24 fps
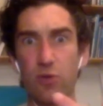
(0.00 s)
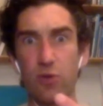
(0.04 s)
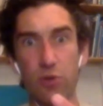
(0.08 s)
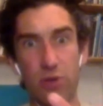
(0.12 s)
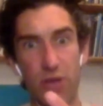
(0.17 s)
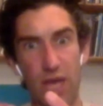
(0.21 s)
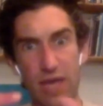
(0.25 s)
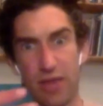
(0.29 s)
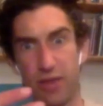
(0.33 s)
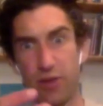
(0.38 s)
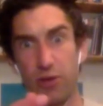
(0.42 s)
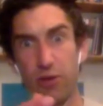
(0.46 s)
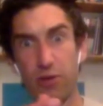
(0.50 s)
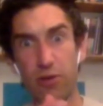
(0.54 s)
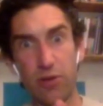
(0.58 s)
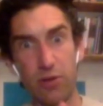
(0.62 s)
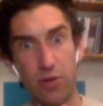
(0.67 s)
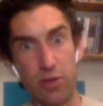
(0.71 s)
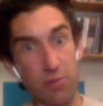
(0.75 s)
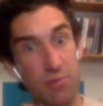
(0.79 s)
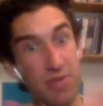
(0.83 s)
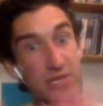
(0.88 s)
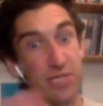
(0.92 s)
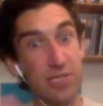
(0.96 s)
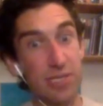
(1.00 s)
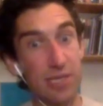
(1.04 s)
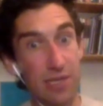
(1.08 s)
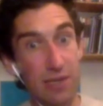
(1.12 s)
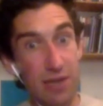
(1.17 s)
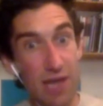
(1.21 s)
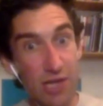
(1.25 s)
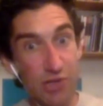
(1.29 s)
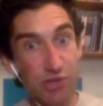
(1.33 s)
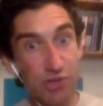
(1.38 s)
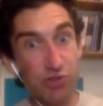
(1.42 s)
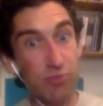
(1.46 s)
either come into the
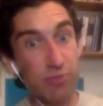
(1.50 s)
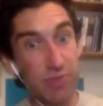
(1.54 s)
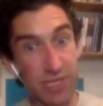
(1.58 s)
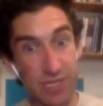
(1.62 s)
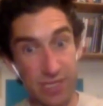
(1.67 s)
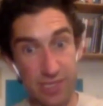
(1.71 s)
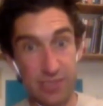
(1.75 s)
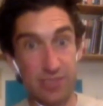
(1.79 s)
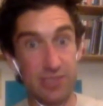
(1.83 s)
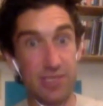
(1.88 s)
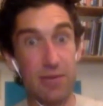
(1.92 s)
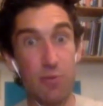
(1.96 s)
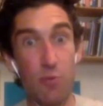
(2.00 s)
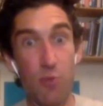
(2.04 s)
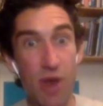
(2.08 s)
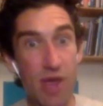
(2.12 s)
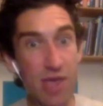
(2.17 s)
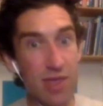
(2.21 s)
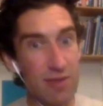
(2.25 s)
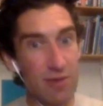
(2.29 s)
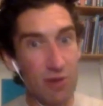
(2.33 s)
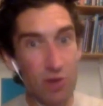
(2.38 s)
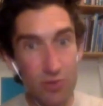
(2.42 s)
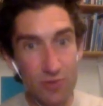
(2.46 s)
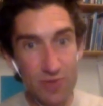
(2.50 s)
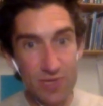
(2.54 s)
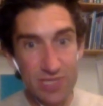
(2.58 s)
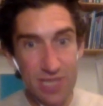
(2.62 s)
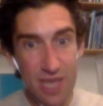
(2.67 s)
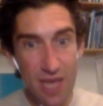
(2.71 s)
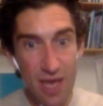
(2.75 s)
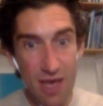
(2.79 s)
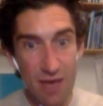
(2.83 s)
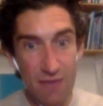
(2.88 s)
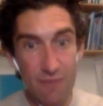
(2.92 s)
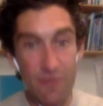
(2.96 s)
classroom in the same way they always
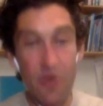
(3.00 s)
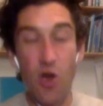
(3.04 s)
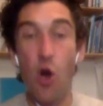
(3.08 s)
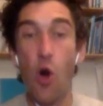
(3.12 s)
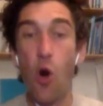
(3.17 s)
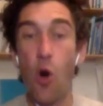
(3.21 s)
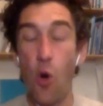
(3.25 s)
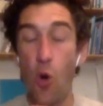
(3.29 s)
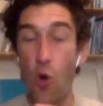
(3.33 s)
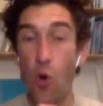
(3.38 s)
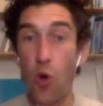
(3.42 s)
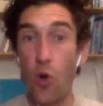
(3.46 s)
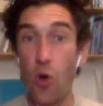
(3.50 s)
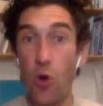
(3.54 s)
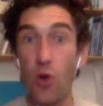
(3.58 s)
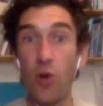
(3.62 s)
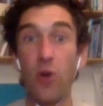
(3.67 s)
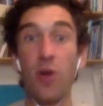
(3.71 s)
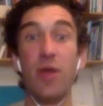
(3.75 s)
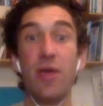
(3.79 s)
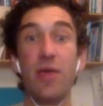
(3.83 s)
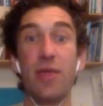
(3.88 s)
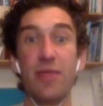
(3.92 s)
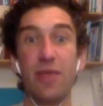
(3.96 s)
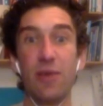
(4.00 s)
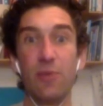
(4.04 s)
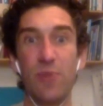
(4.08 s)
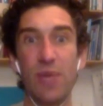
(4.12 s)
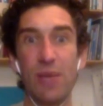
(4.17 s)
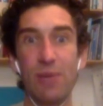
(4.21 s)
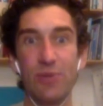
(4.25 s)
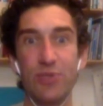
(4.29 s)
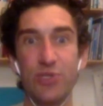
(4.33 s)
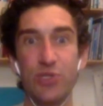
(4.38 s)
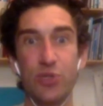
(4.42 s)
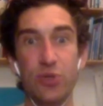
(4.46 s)
have, or they'll
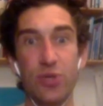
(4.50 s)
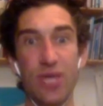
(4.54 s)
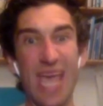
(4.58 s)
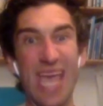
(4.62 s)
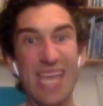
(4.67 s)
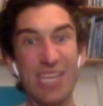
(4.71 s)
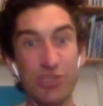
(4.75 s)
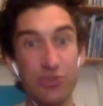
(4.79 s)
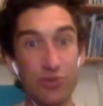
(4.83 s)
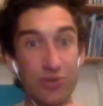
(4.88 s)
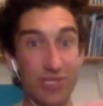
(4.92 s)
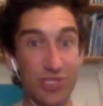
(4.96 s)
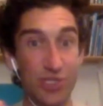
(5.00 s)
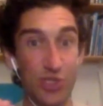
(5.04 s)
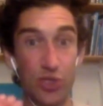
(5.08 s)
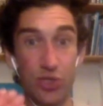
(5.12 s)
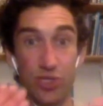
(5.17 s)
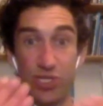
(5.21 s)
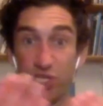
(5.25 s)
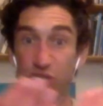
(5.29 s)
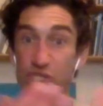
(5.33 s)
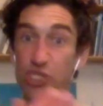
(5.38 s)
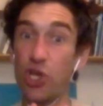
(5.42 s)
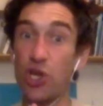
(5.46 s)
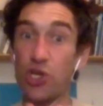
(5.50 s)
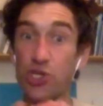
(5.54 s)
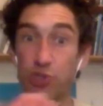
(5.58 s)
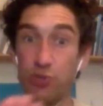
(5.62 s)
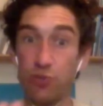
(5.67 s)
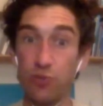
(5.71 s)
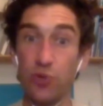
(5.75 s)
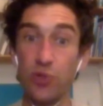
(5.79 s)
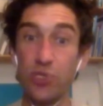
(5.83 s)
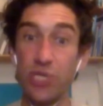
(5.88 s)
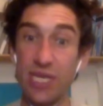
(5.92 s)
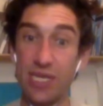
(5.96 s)
be able to enter into a
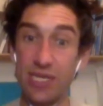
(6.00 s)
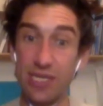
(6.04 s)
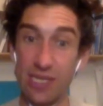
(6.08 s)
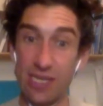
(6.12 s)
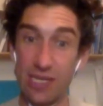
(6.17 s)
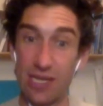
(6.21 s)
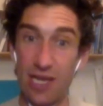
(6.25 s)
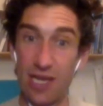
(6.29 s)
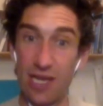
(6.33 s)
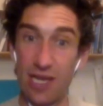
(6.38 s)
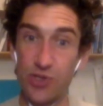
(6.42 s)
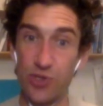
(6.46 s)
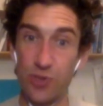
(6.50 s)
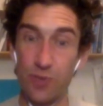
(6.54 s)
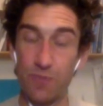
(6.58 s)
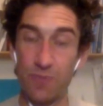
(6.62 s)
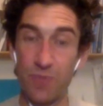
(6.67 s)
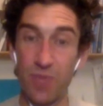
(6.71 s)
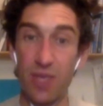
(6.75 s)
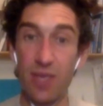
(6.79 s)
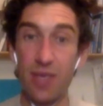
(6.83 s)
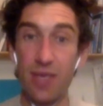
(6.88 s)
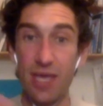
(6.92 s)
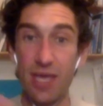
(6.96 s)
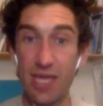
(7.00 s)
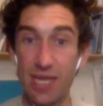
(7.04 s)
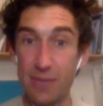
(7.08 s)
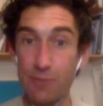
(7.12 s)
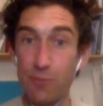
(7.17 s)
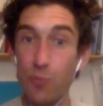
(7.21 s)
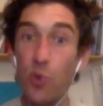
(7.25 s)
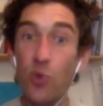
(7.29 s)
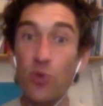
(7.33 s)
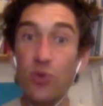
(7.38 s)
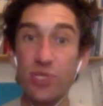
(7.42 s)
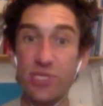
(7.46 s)
discussion routine in the classroom. And
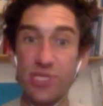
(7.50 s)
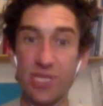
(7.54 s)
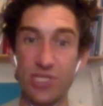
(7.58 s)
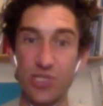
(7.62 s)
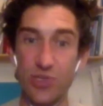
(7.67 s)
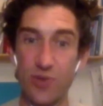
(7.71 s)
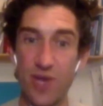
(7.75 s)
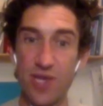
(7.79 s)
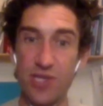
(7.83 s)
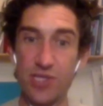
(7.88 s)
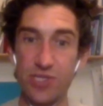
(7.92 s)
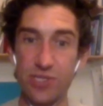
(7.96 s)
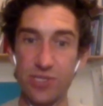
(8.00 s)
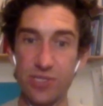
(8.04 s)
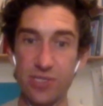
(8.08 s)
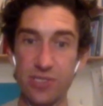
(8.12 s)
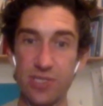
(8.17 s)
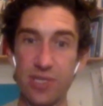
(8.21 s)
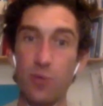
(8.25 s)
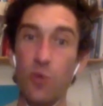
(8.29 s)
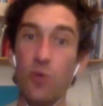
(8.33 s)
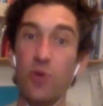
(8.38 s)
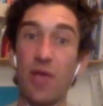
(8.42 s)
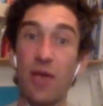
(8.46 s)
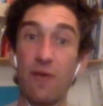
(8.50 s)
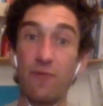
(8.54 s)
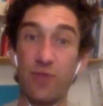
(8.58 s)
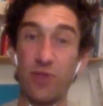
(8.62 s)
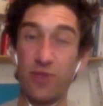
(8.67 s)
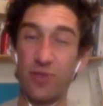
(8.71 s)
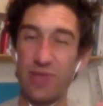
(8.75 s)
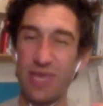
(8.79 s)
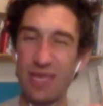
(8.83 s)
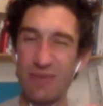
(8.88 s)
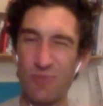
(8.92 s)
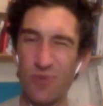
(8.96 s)
in both situations, they won't have
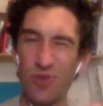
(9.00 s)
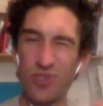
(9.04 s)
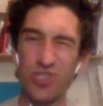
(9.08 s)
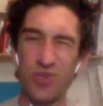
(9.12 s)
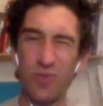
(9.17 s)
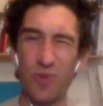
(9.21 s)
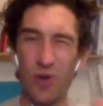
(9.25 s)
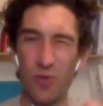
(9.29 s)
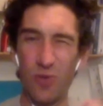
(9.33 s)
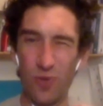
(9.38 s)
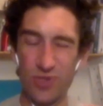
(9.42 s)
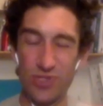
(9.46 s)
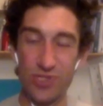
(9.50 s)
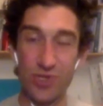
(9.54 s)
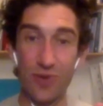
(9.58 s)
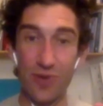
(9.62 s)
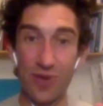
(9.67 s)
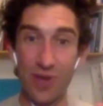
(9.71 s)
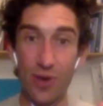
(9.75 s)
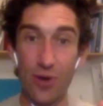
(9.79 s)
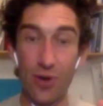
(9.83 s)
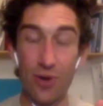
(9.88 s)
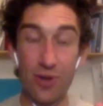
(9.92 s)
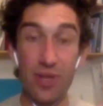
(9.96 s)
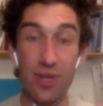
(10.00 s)
to think much about what's going on.